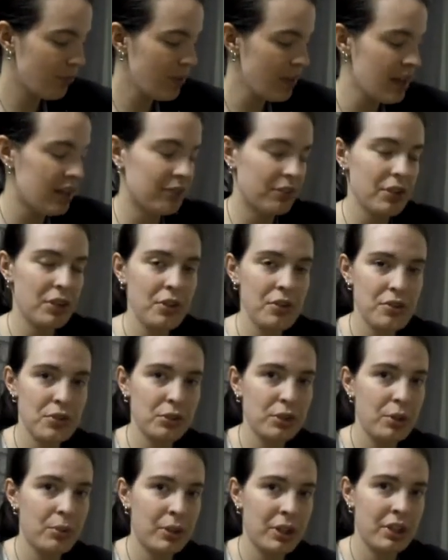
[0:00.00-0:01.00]
And for those who
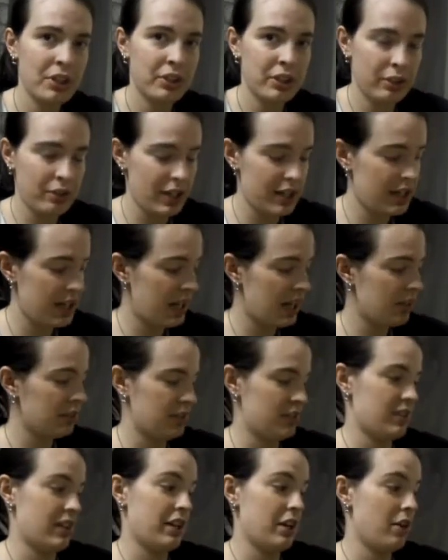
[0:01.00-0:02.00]
are wondering right now,
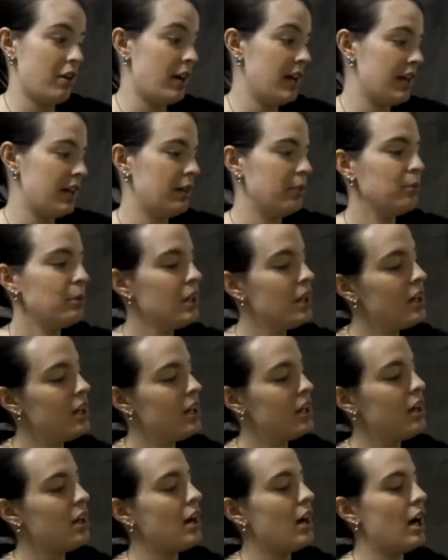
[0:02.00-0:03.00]
because I know I
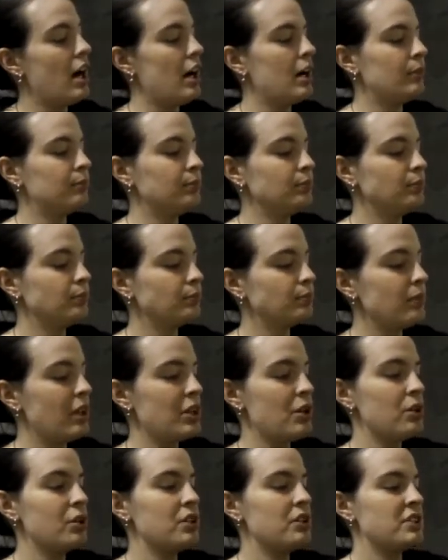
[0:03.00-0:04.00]
am,
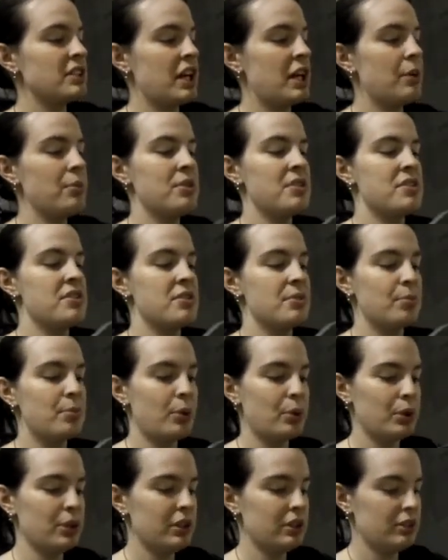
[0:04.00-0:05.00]
in order to help this
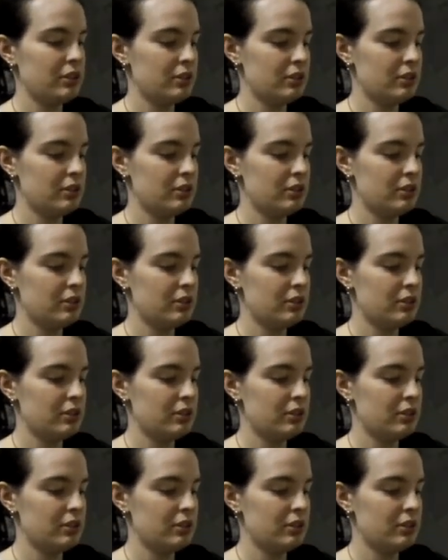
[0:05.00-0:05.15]
support